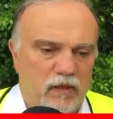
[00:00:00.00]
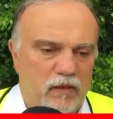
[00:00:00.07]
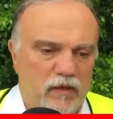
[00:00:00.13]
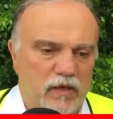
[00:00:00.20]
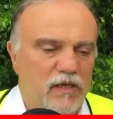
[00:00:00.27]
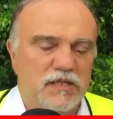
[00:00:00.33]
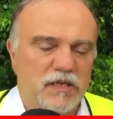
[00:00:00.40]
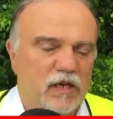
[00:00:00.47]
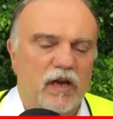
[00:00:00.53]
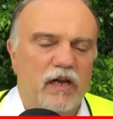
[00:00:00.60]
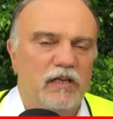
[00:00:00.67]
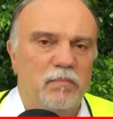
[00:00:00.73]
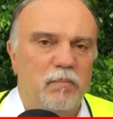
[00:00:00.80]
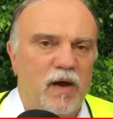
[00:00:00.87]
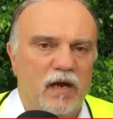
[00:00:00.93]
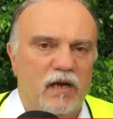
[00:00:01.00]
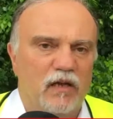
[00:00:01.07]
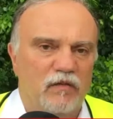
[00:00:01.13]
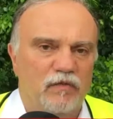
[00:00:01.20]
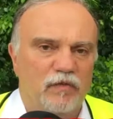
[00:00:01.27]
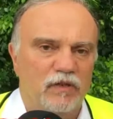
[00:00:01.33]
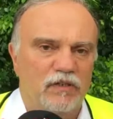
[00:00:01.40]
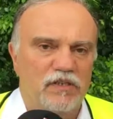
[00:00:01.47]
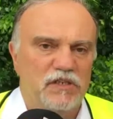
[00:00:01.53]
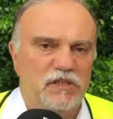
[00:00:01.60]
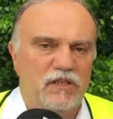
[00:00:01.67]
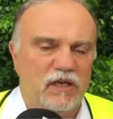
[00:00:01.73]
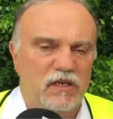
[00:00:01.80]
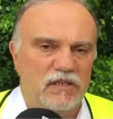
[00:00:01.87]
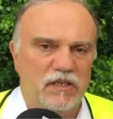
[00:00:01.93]
is a great market for
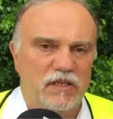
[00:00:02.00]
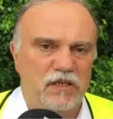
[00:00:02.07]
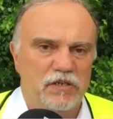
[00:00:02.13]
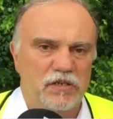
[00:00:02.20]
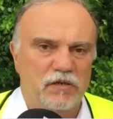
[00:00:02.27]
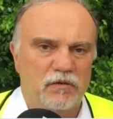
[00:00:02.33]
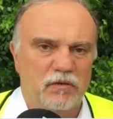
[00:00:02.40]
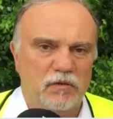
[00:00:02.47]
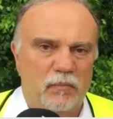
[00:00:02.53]
digitalization.